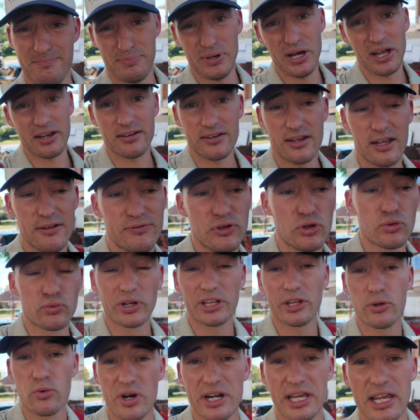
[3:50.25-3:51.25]
But if you
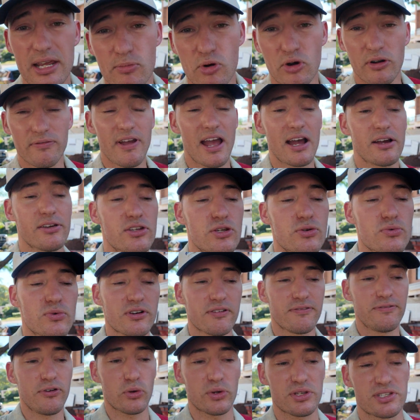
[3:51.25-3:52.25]
really want to get more value, you
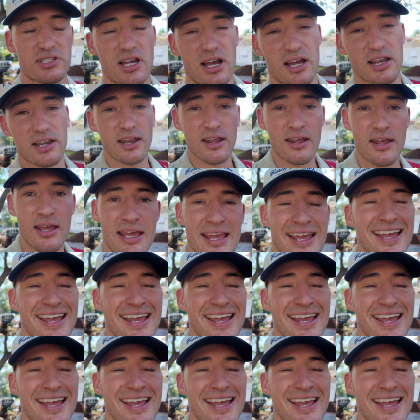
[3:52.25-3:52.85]
want to focus on